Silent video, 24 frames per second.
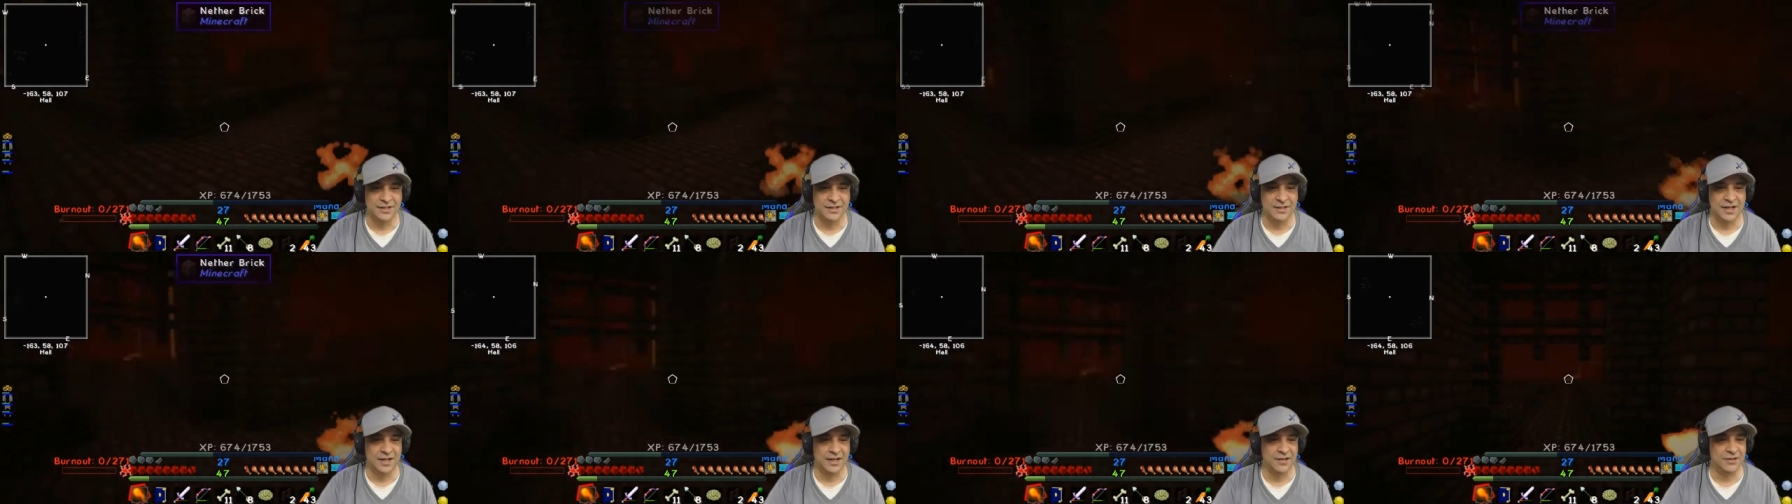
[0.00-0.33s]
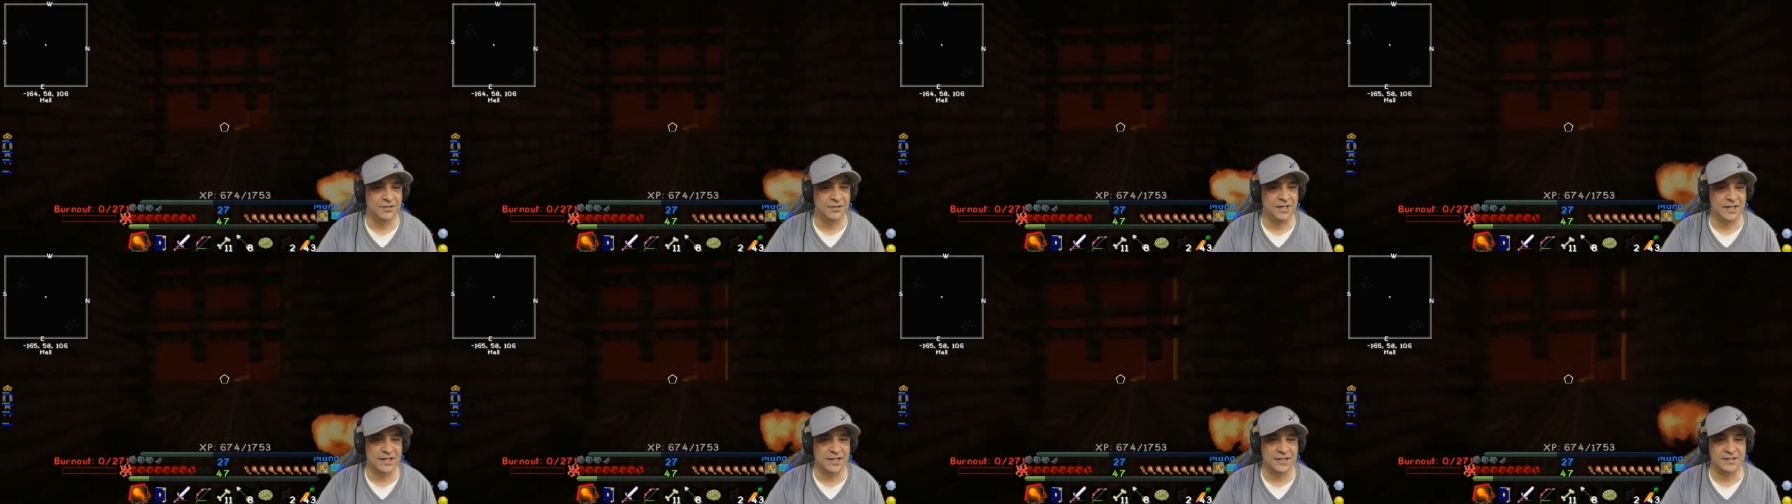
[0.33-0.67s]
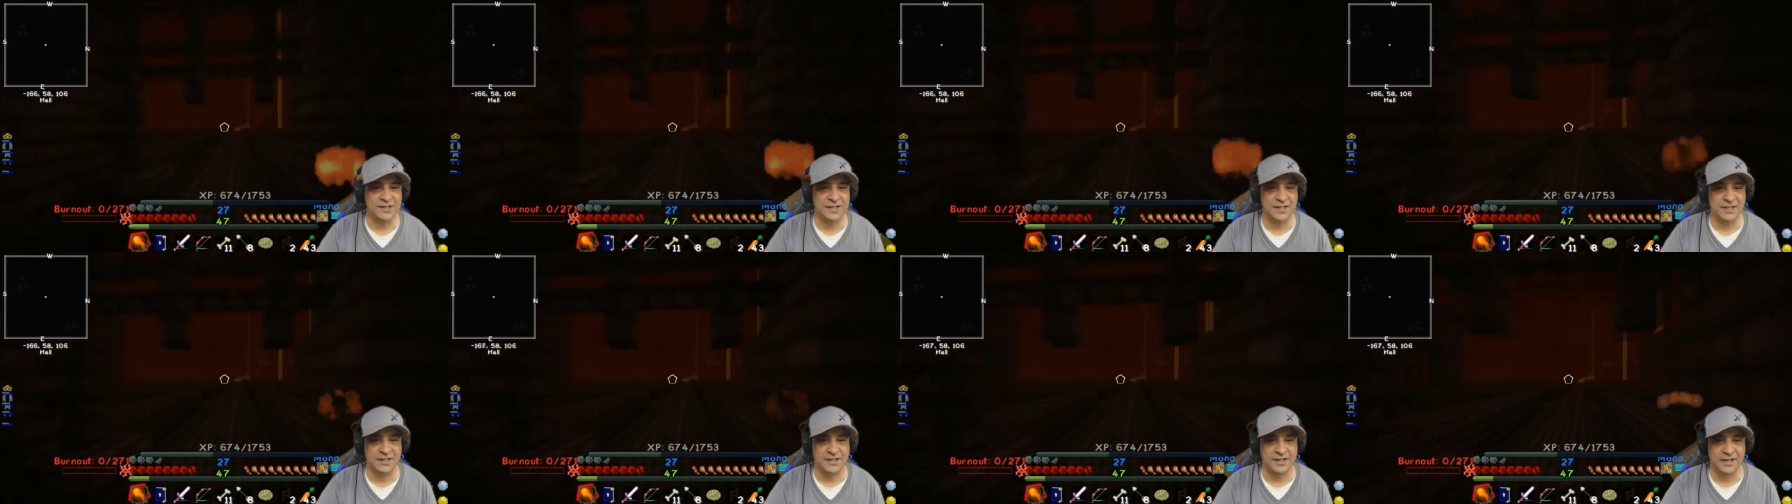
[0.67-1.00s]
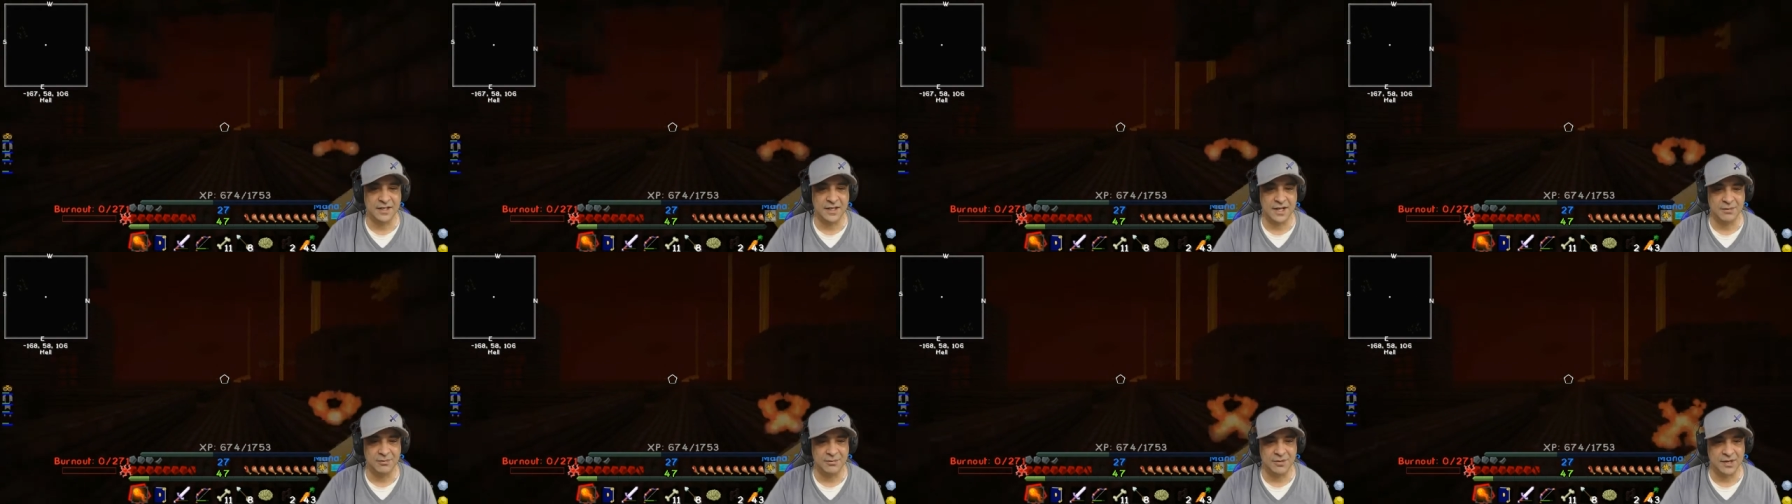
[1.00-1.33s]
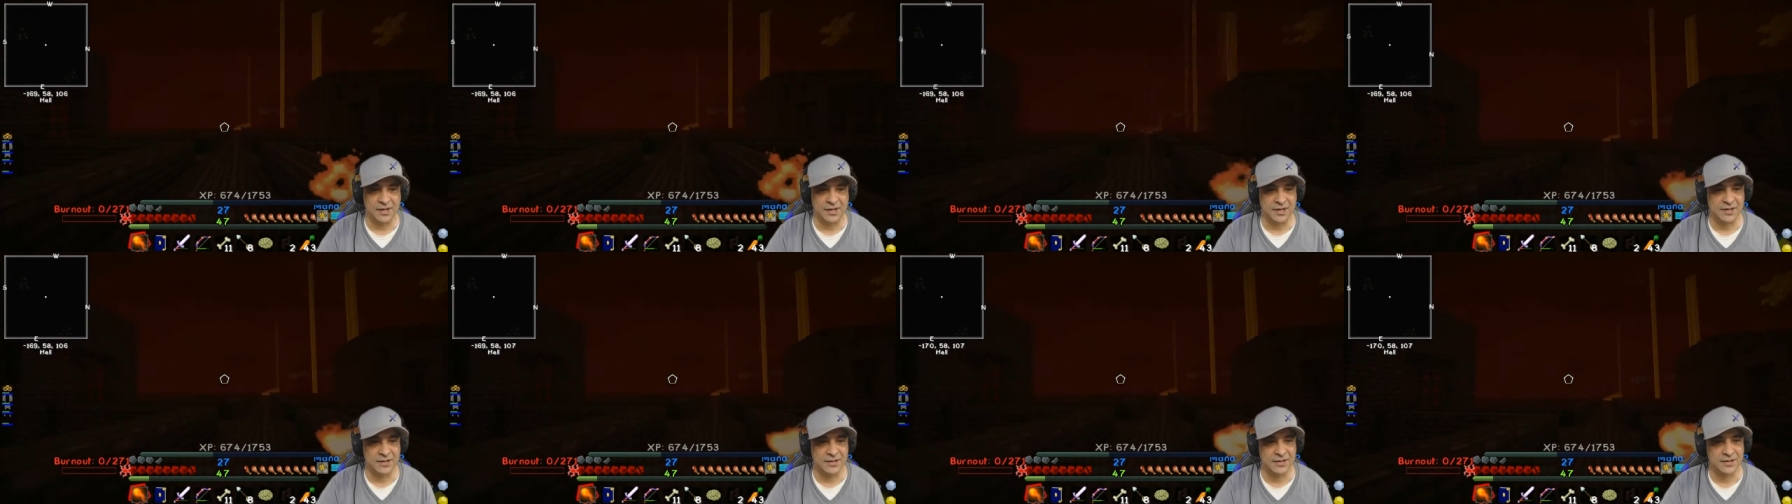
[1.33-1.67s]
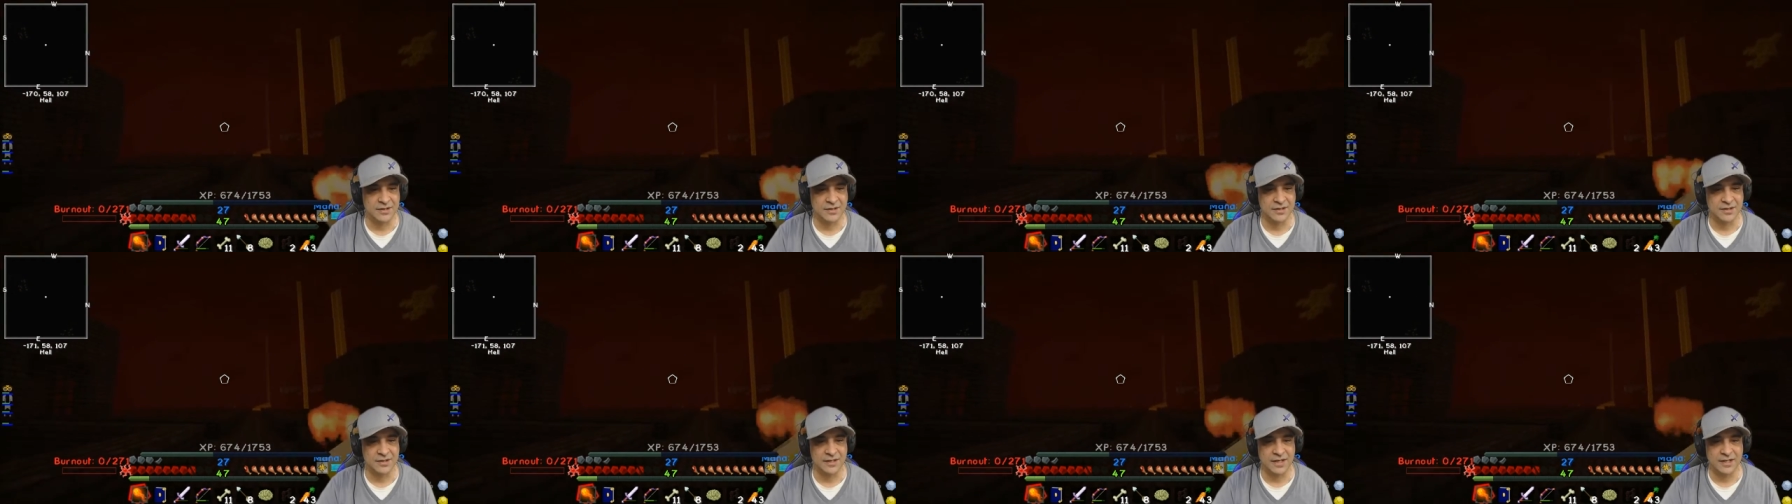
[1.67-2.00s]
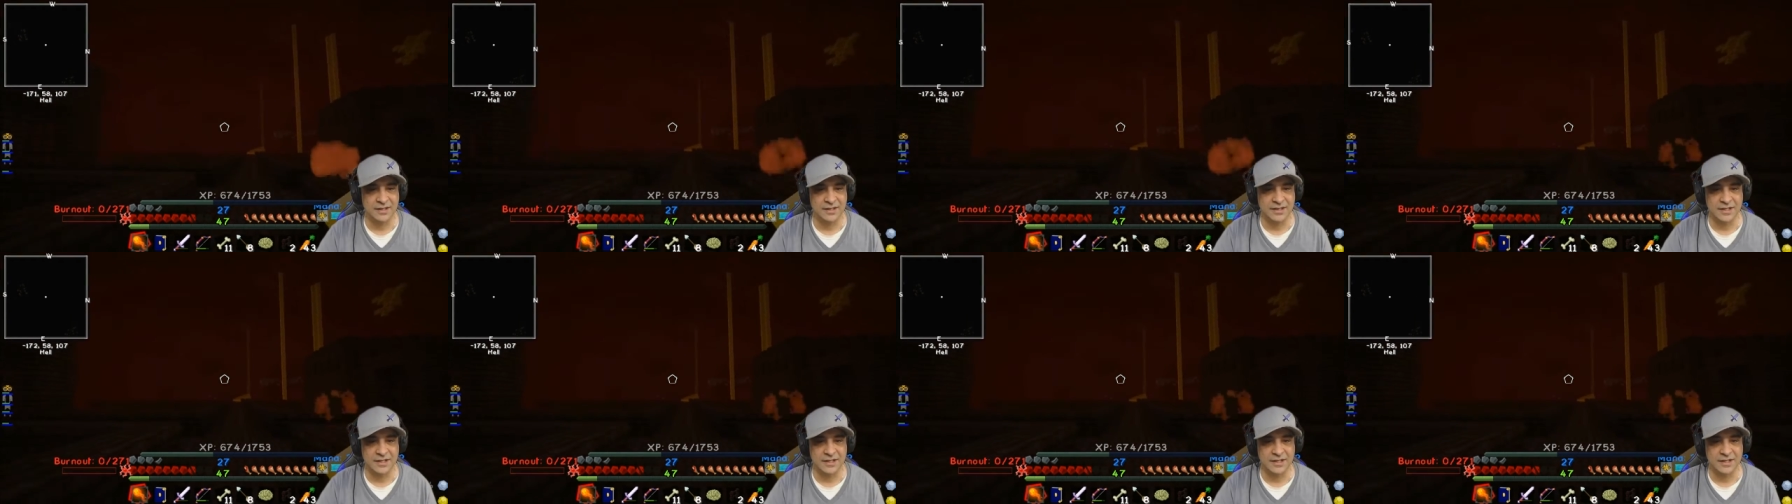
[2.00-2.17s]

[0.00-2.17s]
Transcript: I don't think it's anything up there. I